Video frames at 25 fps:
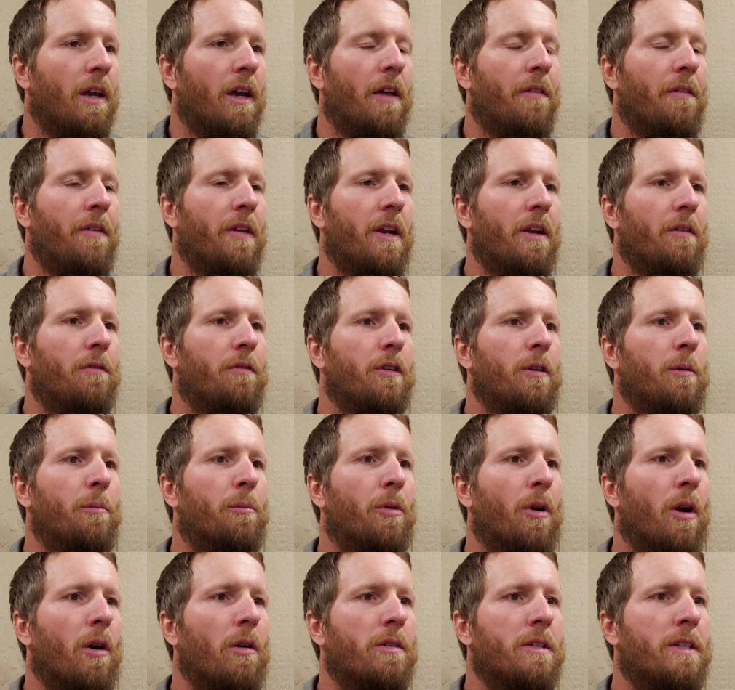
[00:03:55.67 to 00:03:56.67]
And then if you
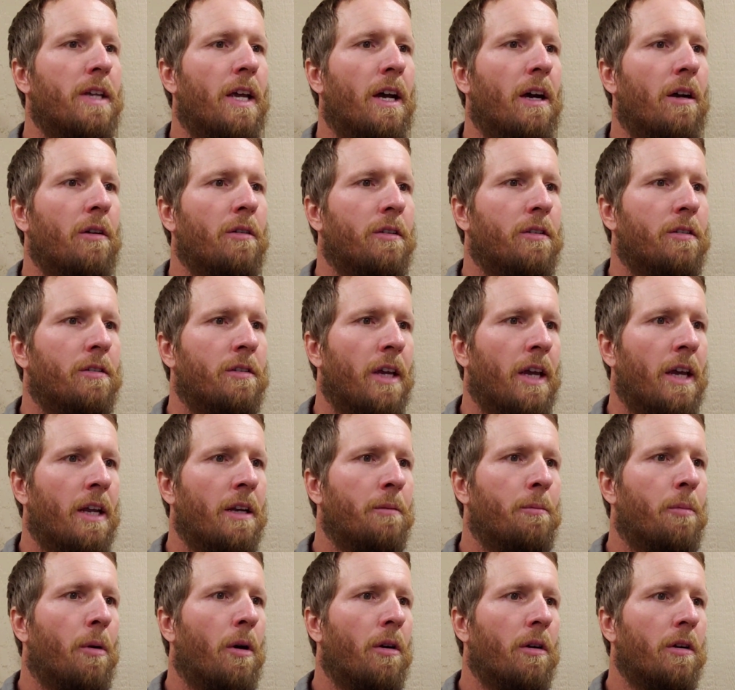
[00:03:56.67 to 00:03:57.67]
broke down
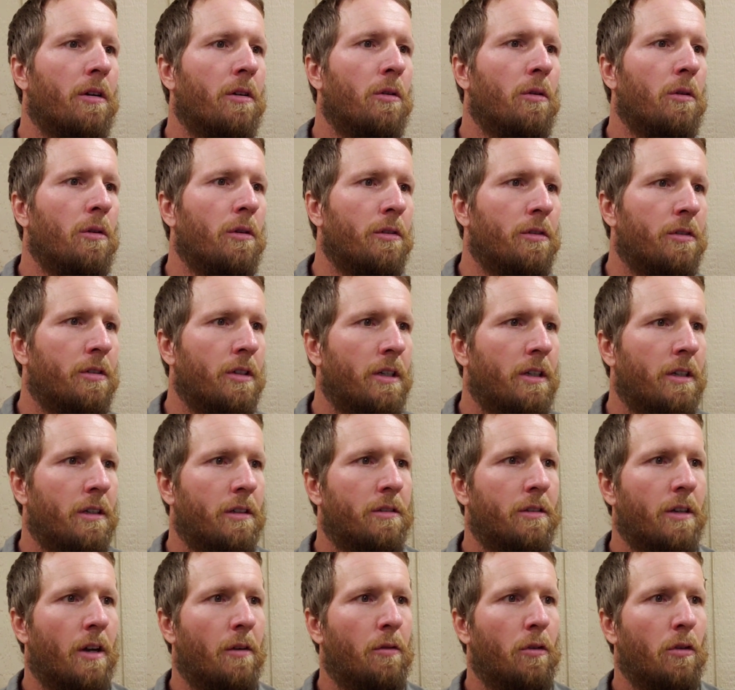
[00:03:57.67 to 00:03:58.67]
sand particles into
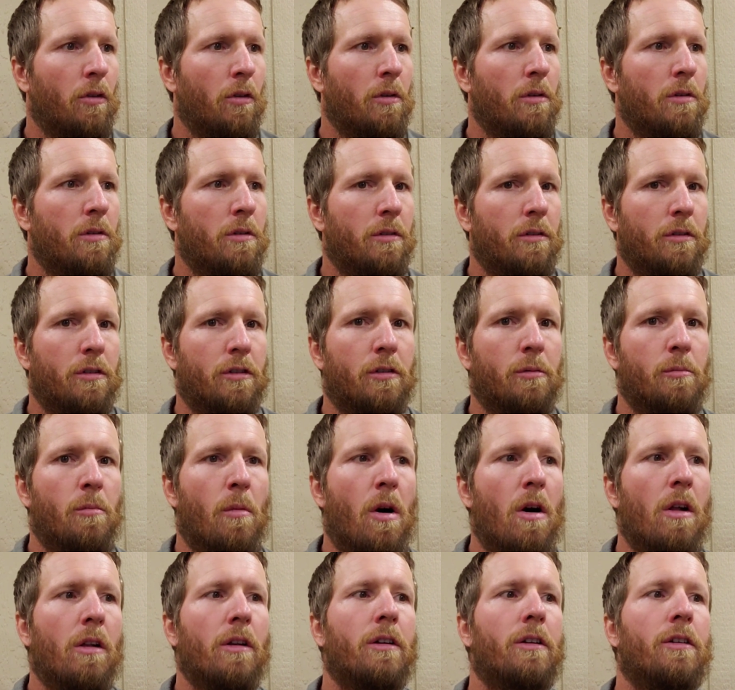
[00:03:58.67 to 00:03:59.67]
several
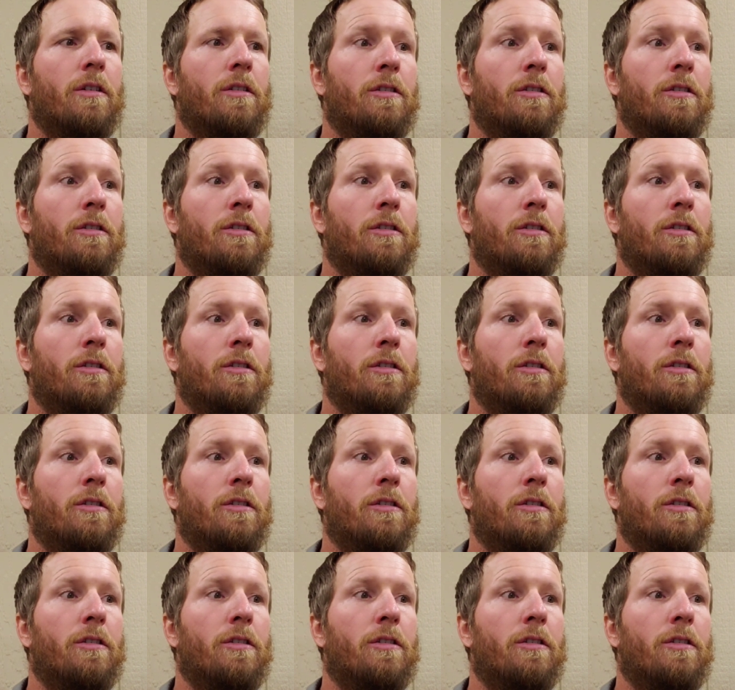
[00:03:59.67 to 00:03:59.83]
smaller